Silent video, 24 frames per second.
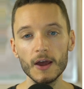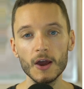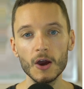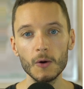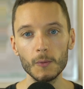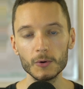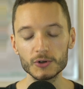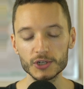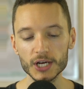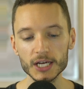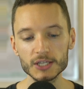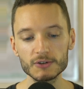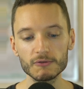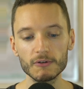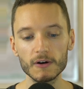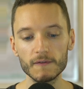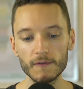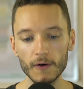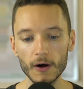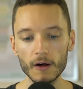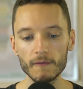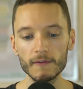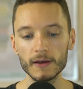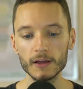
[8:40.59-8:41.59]
which has a
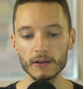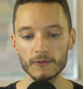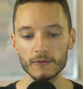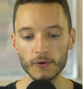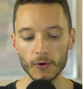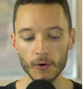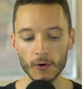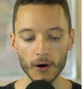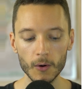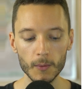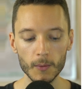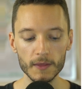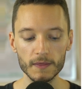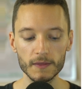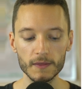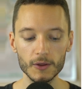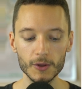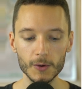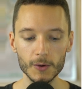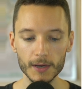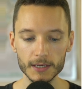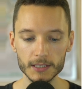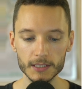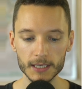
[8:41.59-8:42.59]
revolving door with the
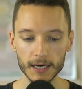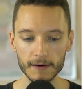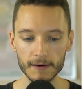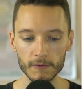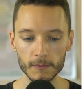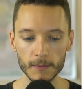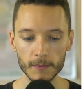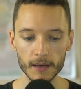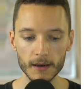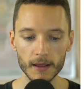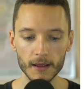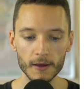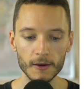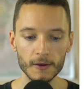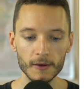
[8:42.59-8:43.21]
U.S. government.